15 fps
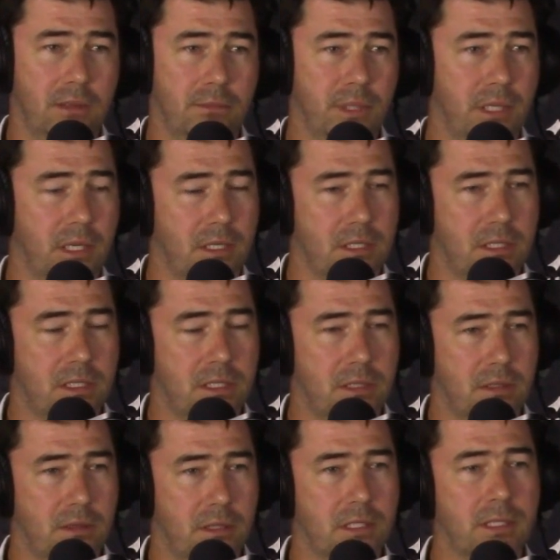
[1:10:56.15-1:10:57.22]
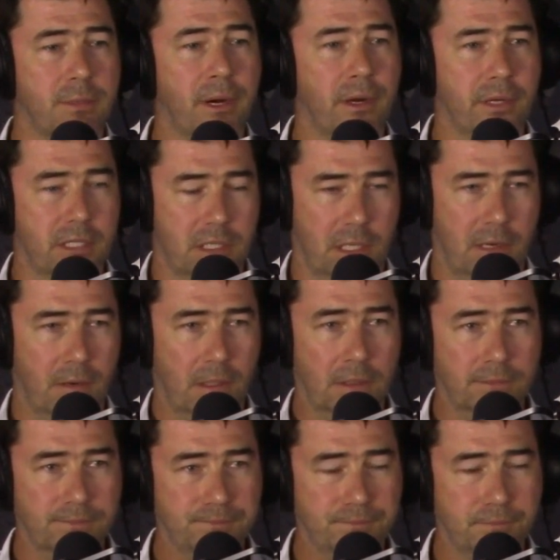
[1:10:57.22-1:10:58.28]
because the demand is lower
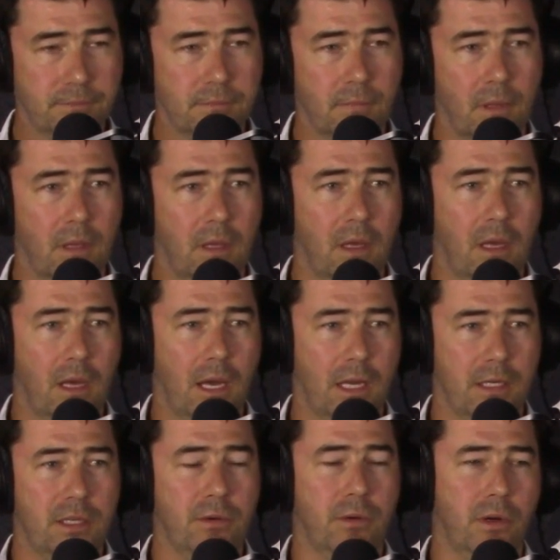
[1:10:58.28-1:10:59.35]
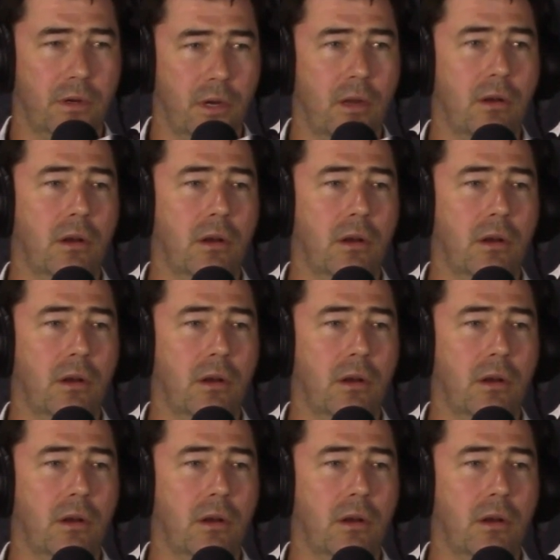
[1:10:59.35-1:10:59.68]
yeah. and you are no